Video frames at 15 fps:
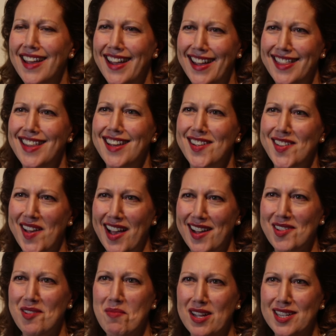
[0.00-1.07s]
in this
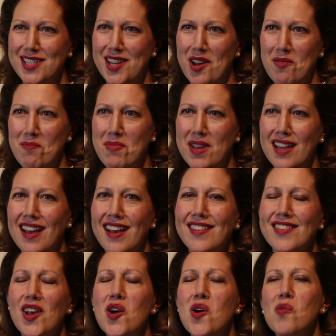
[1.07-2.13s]
exhibition
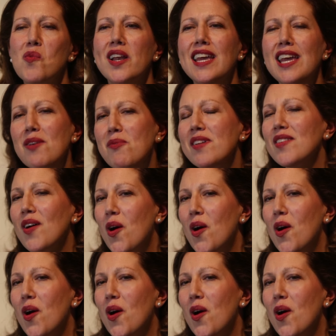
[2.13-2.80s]
because what he was